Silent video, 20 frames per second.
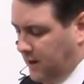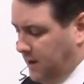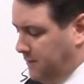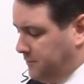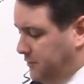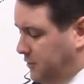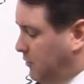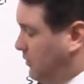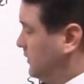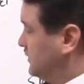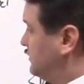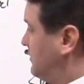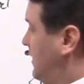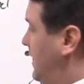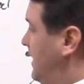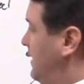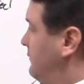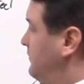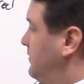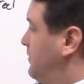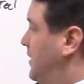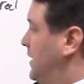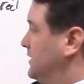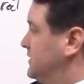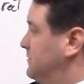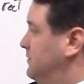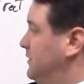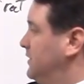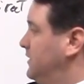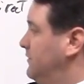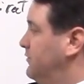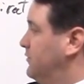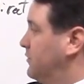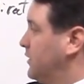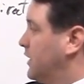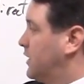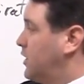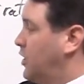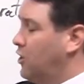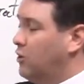Um, you also have the possibility of
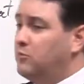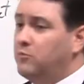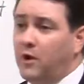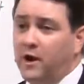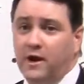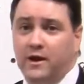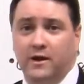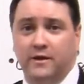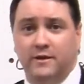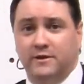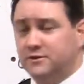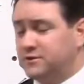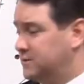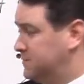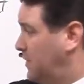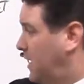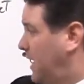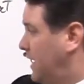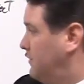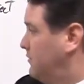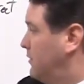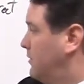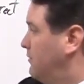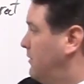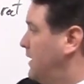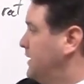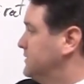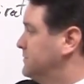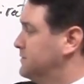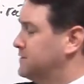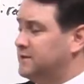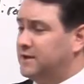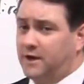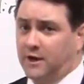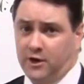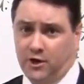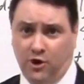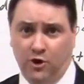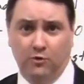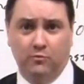doing a co-branding. These are some hybrid arrangements,
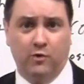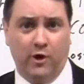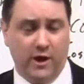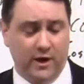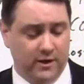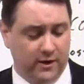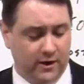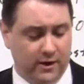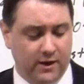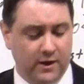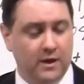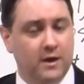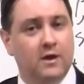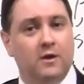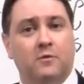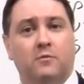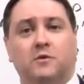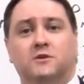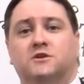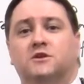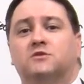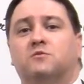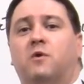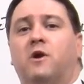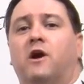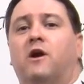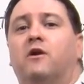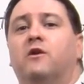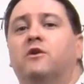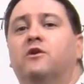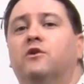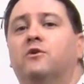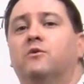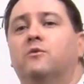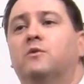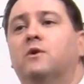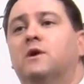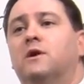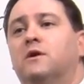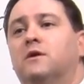like a co-branding, which is where
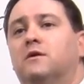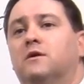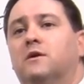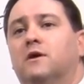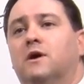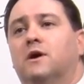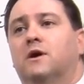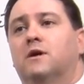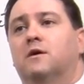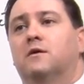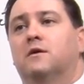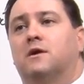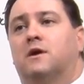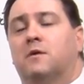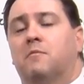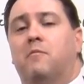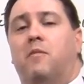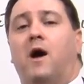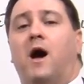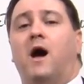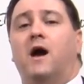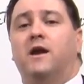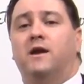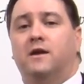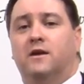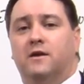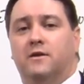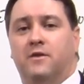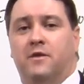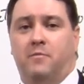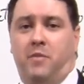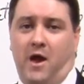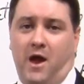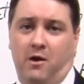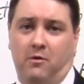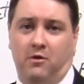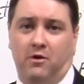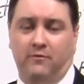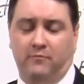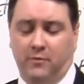you uh, combine the
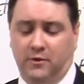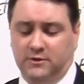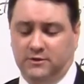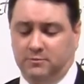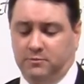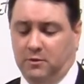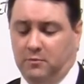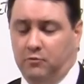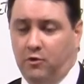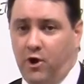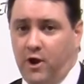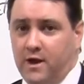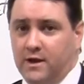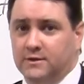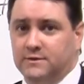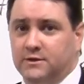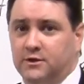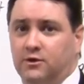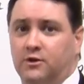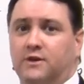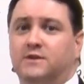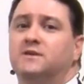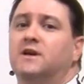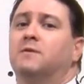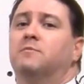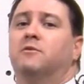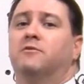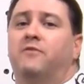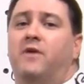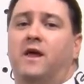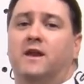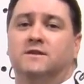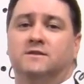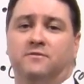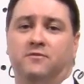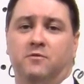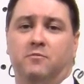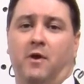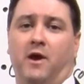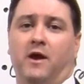power of multiple brands. A good example of that
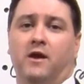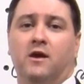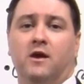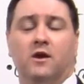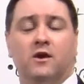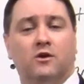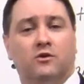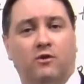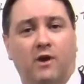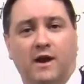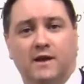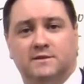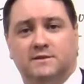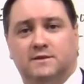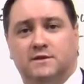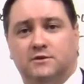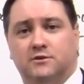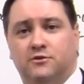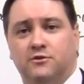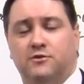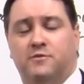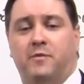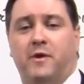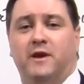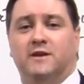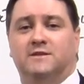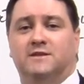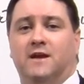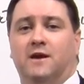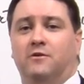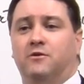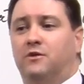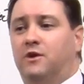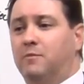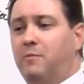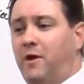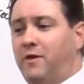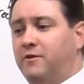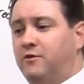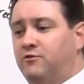is if you buy Crest toothpaste now, you
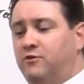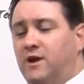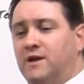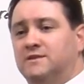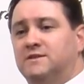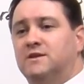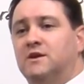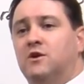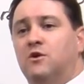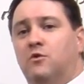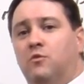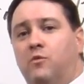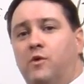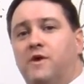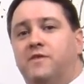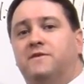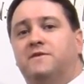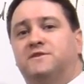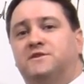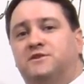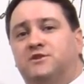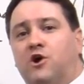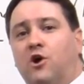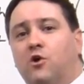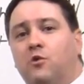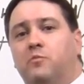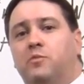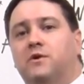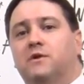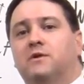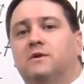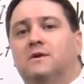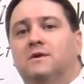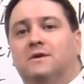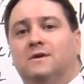can buy the Crest with Scope